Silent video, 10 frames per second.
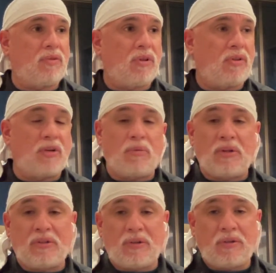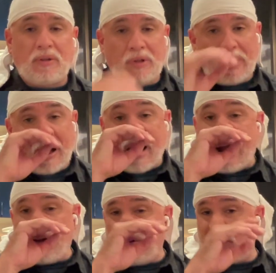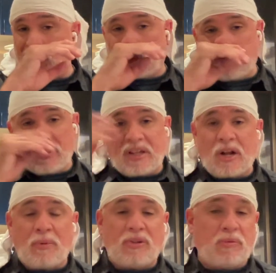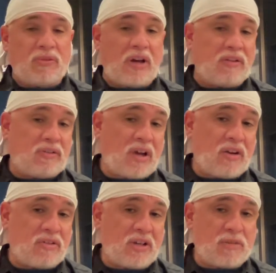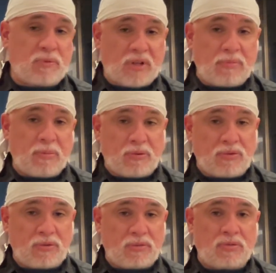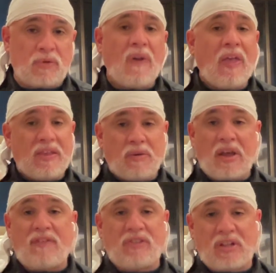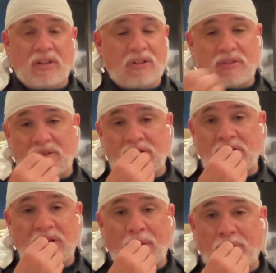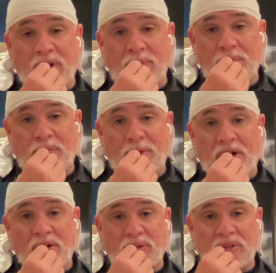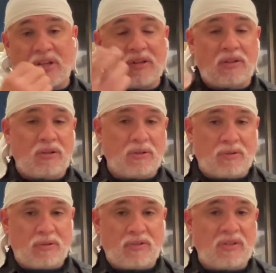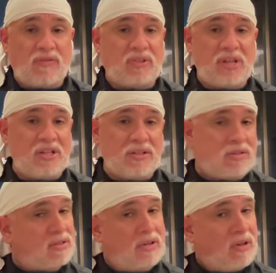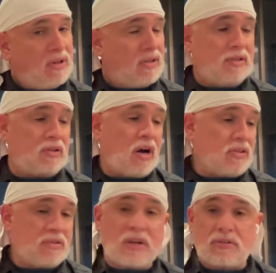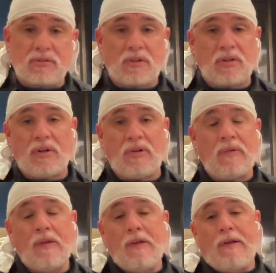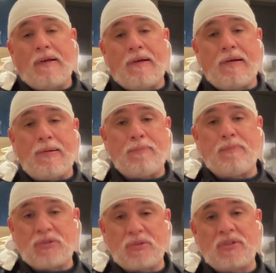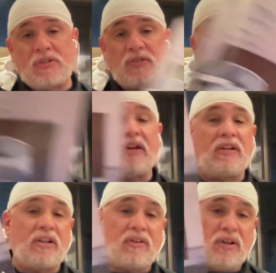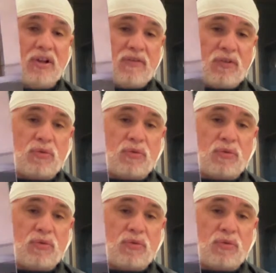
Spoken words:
they're gonna want the... I don't really care about the tire size, but a lot of people do. So you have to get the top grade model to get the 17s. It costs extra, So this is finally, for